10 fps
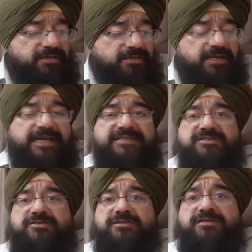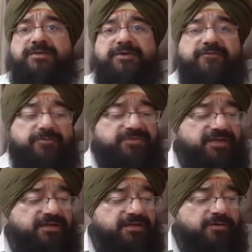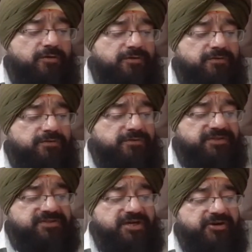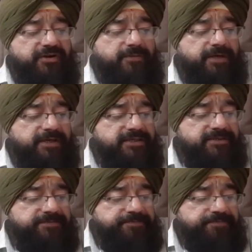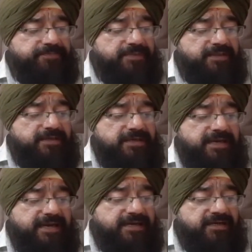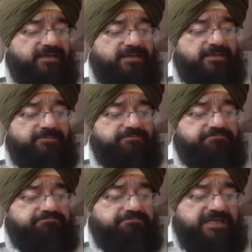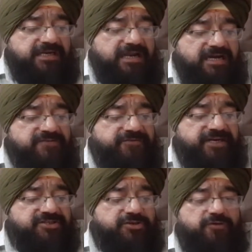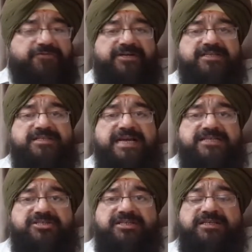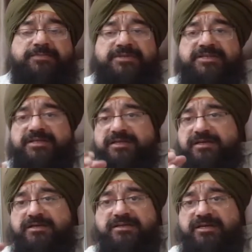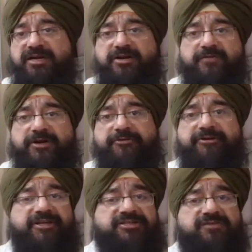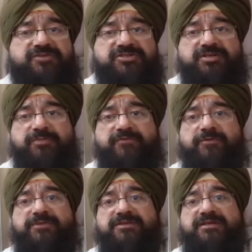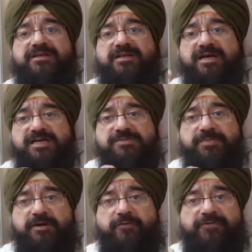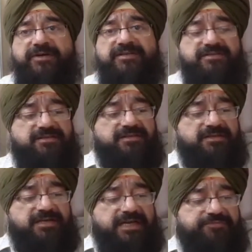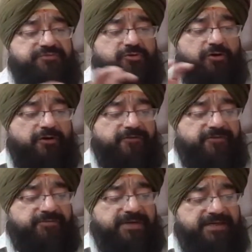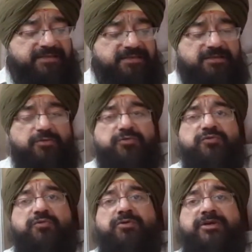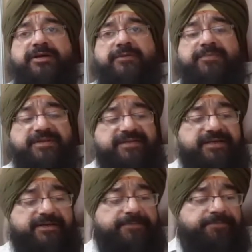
light coming from sun also is ultraviolet, and a large fraction of it is actually, the ultraviolet radiation which is coming from the sun, a large part of it is absorbed by the ozone layer present